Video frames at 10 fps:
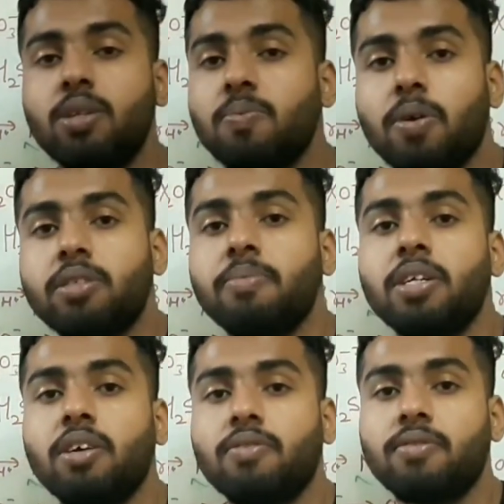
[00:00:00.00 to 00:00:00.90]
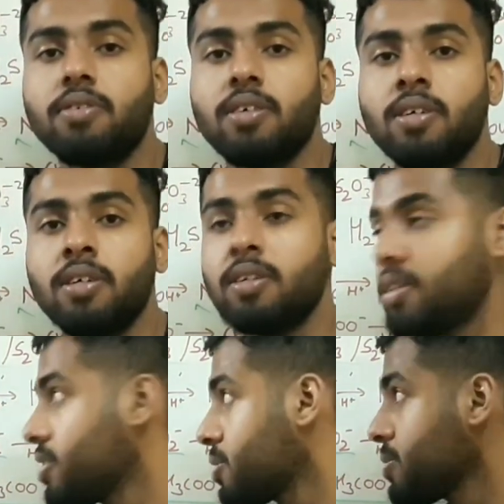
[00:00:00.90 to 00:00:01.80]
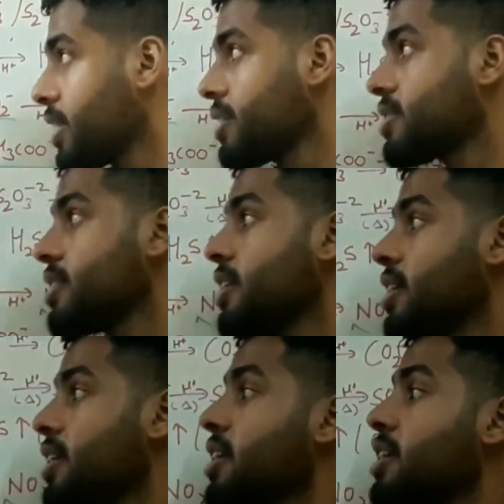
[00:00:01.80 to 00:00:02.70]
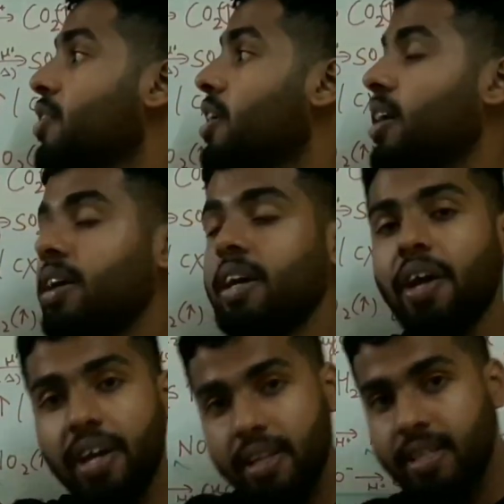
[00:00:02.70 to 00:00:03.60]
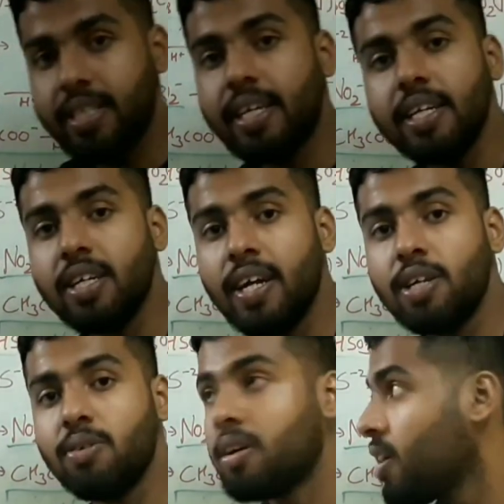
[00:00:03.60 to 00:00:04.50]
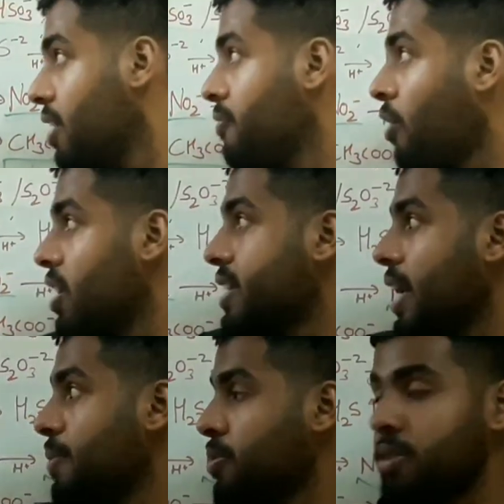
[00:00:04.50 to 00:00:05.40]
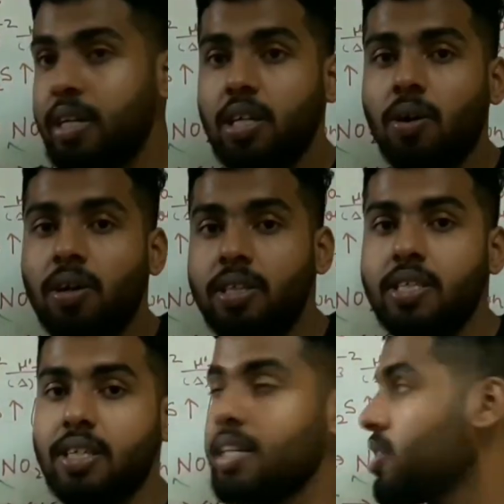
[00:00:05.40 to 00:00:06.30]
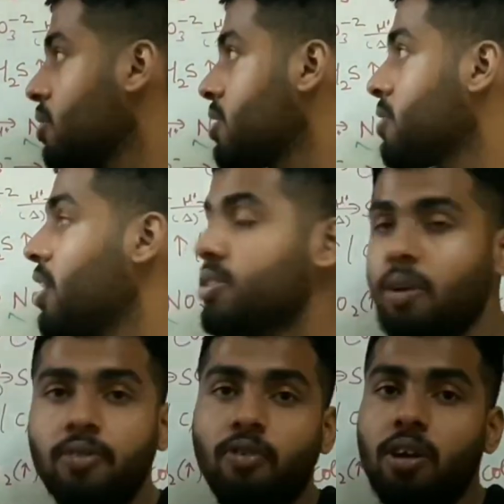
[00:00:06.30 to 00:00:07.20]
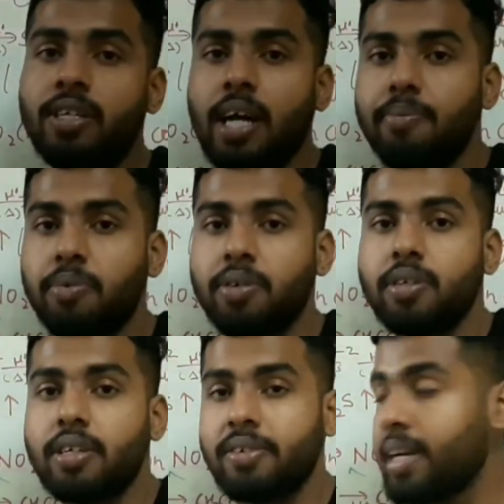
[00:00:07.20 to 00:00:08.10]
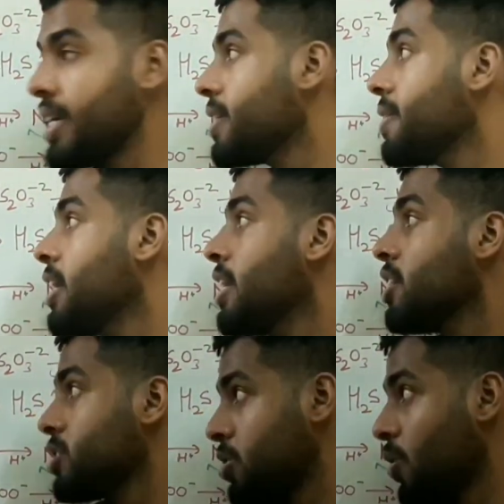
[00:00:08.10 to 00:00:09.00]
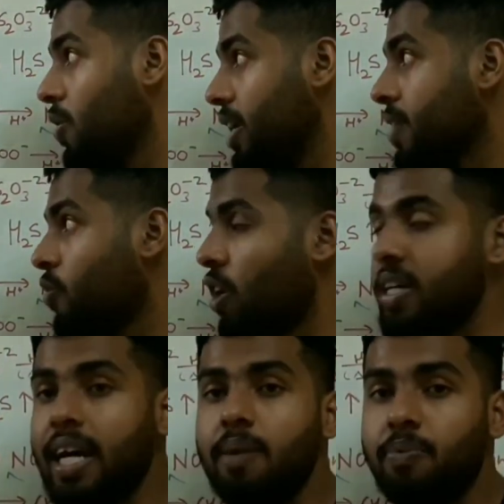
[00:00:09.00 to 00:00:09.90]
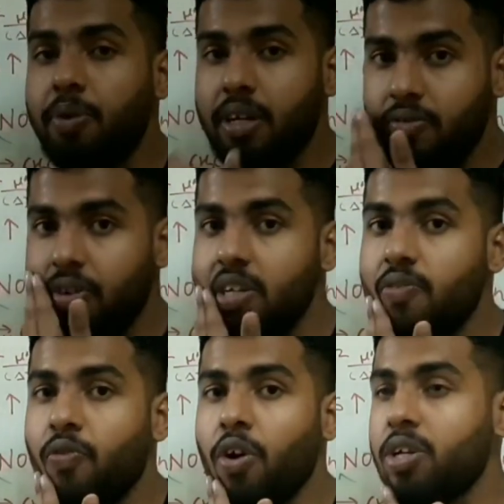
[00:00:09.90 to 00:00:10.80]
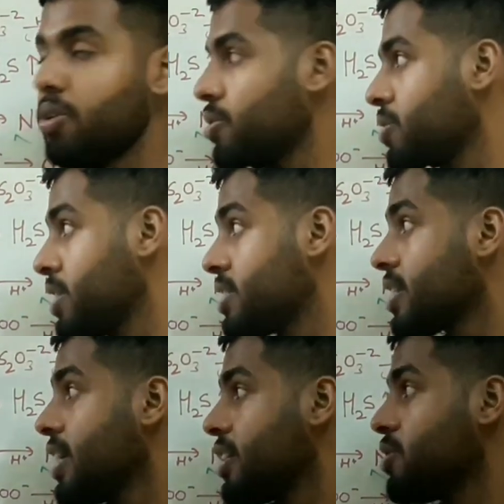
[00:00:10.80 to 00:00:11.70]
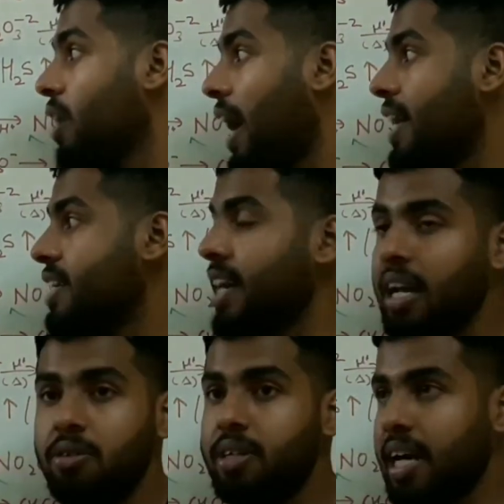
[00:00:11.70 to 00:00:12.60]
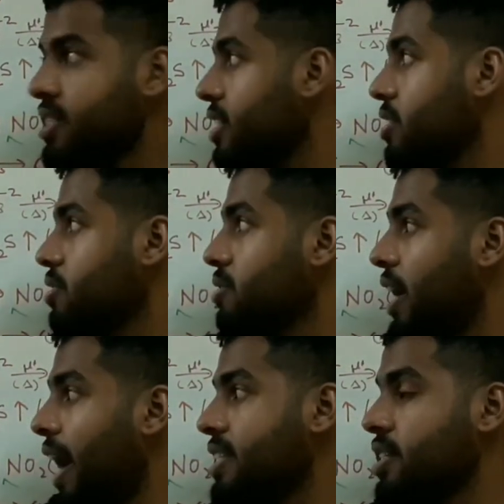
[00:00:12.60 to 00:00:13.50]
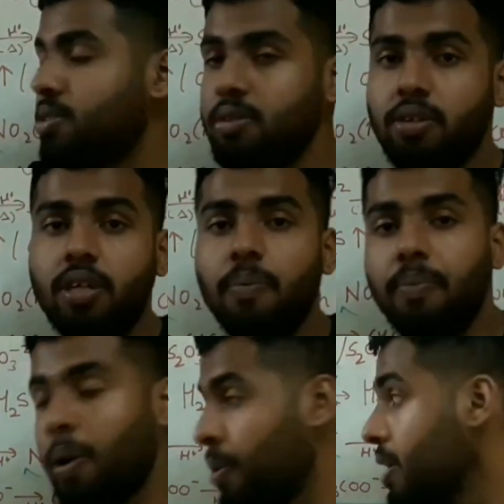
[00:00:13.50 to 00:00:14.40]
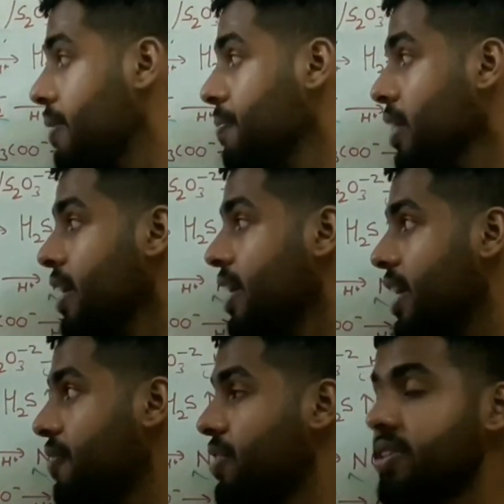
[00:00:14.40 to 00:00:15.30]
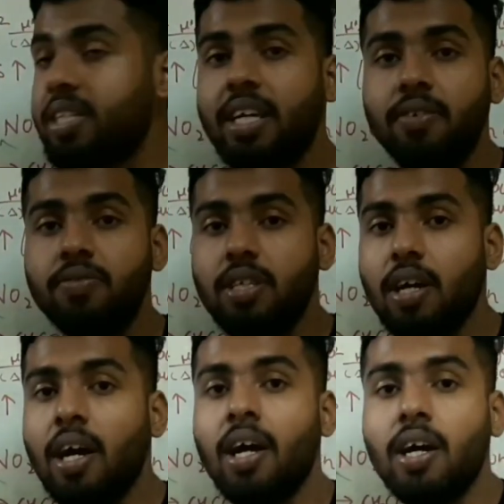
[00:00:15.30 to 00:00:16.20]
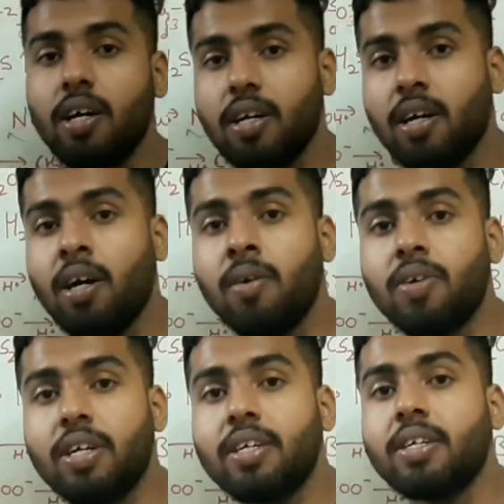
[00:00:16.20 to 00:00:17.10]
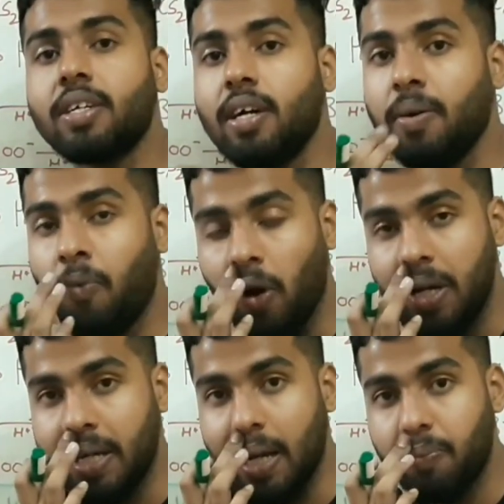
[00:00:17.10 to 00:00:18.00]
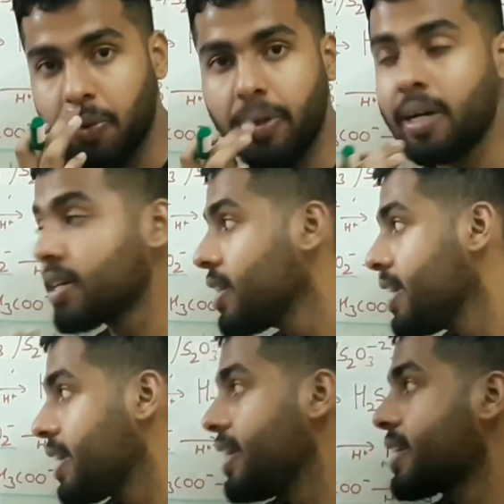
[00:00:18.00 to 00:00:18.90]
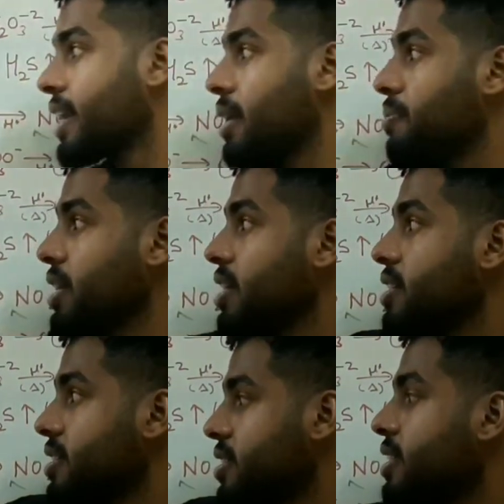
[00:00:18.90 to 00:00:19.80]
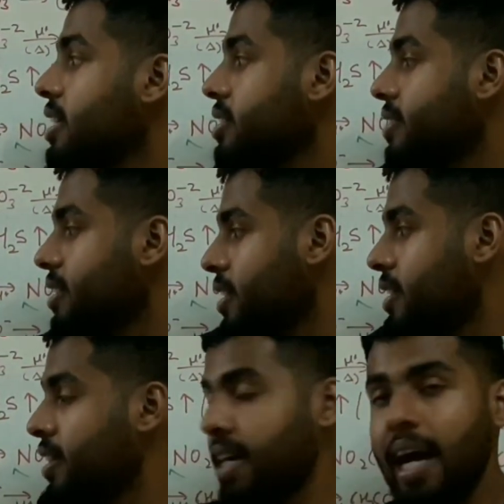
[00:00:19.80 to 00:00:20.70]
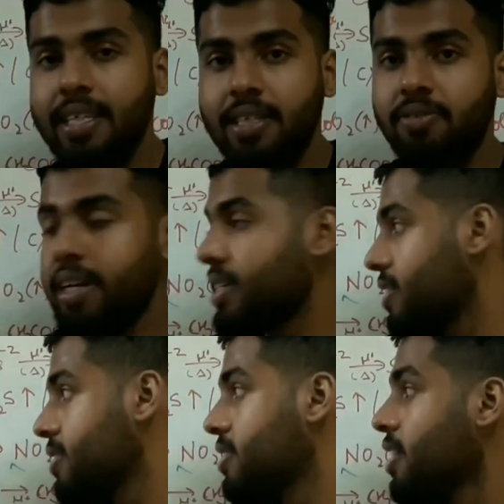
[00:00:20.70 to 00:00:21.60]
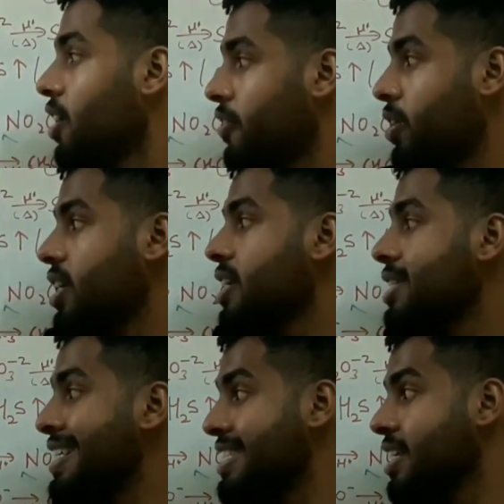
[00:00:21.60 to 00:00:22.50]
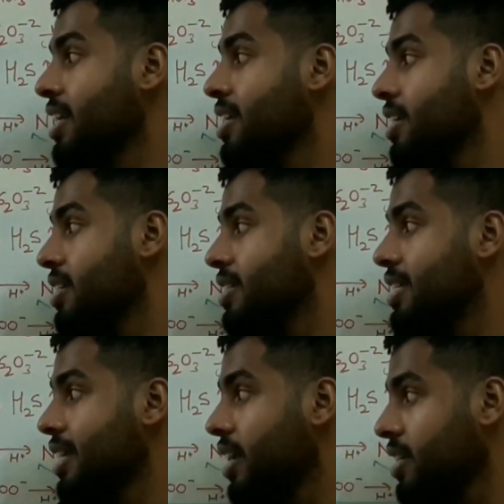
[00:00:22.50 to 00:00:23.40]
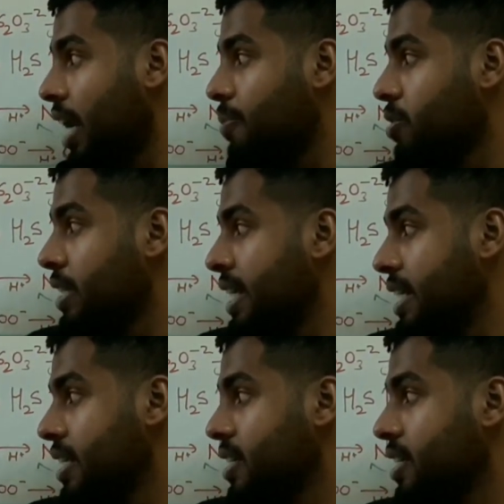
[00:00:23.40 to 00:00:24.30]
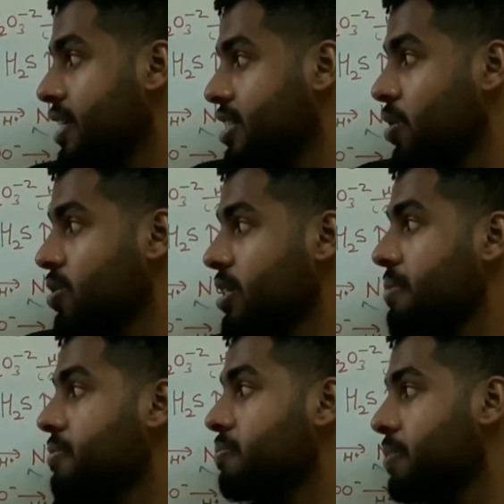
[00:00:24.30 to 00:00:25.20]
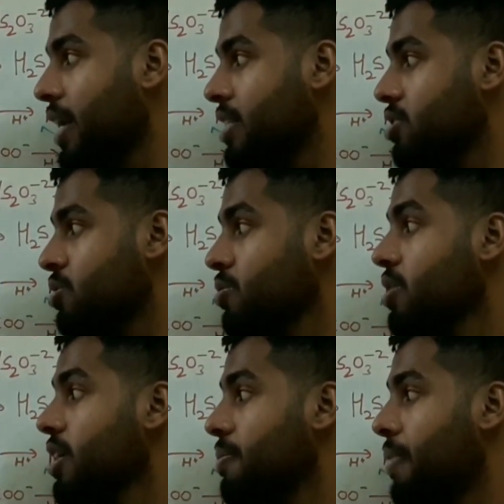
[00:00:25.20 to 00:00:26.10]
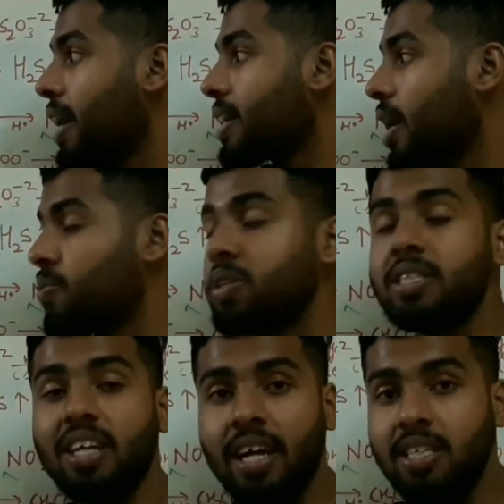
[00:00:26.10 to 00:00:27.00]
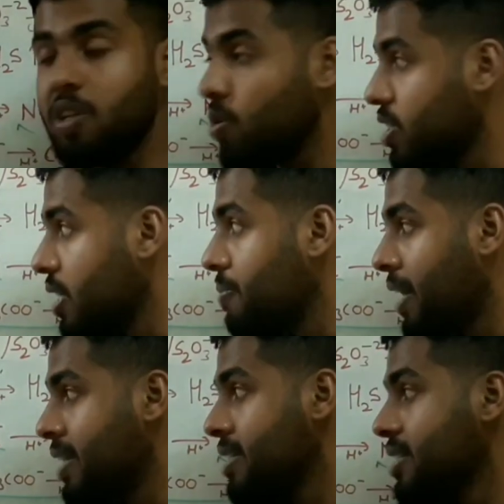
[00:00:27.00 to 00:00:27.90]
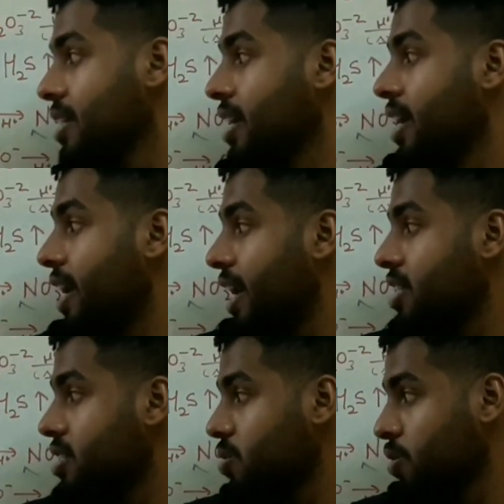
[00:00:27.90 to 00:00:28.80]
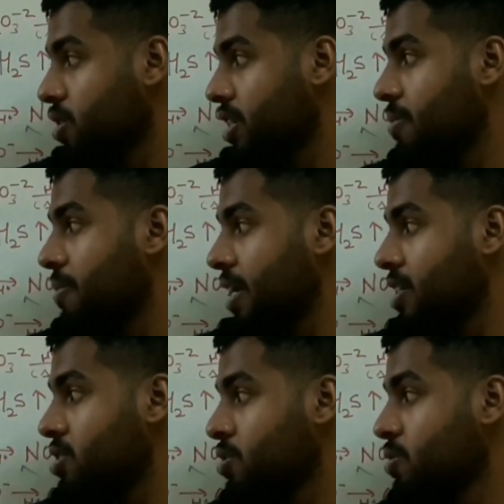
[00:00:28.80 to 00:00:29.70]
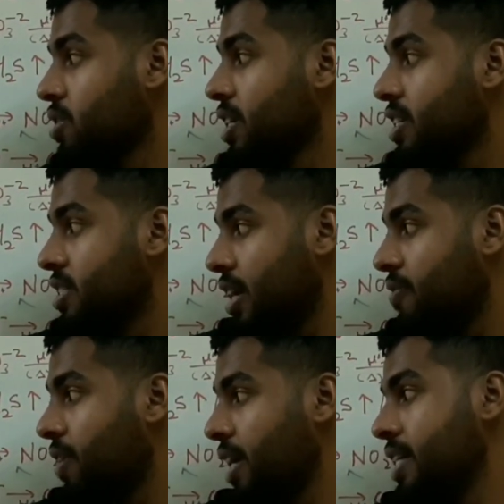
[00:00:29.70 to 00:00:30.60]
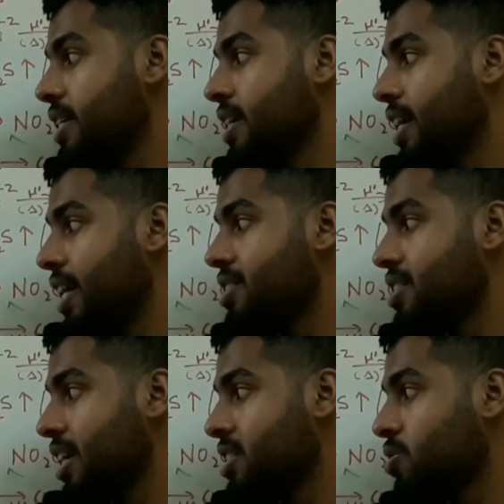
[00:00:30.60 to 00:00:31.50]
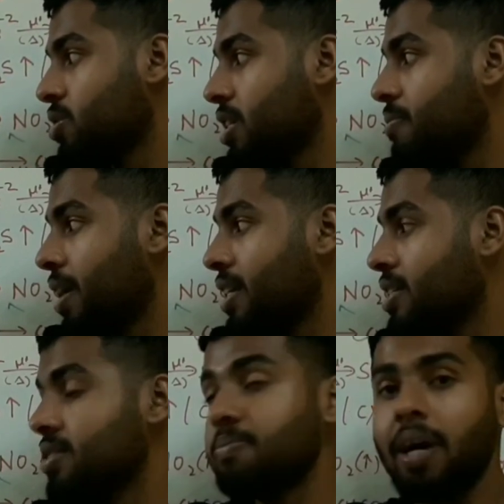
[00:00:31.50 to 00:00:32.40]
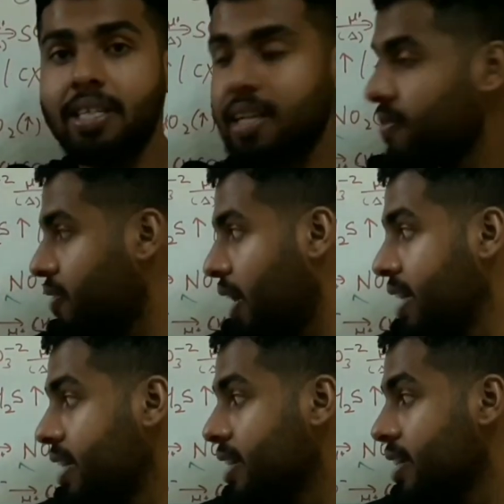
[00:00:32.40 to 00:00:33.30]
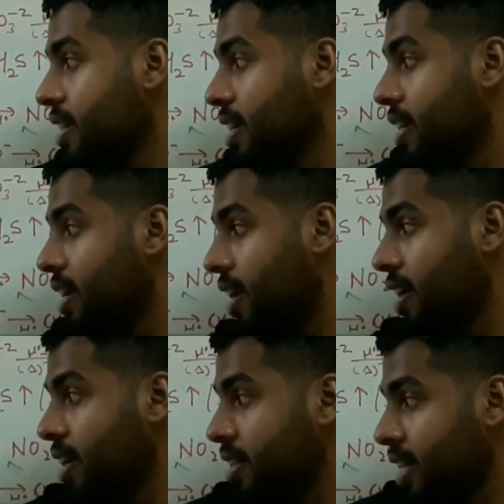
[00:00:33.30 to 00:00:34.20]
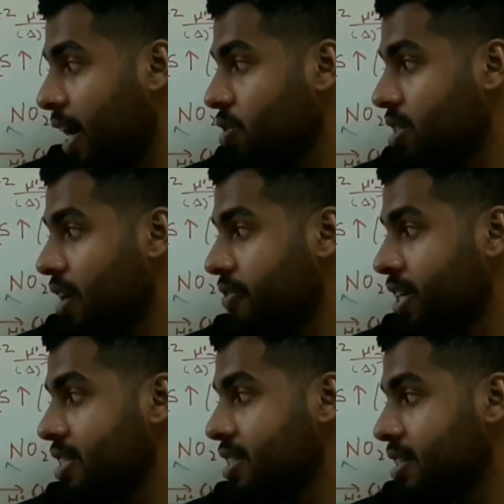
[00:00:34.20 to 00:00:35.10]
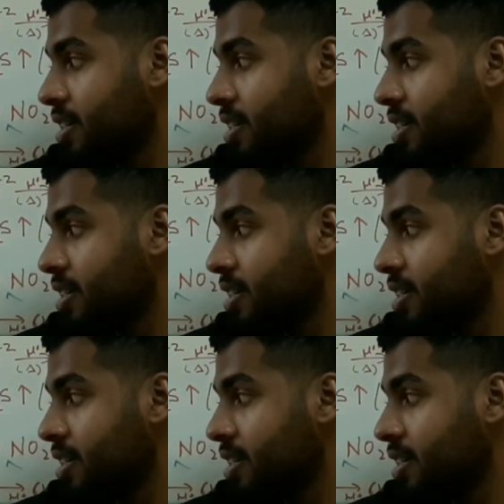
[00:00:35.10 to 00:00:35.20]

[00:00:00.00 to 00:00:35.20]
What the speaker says: two possibility of two things. This can yield you a volatile product, or this can yield you a non-volatile product, right? So in volatile product, what you do is you add a dilute acid to your compound. If it gives a volatile product, it can be these acid radicals. What are these? These are carbonate, CO3 minus 2, bicarbonate, SCO3 minus, SO3 minus 2, sulfide, SO3 minus, bisulfide, thiosulfate,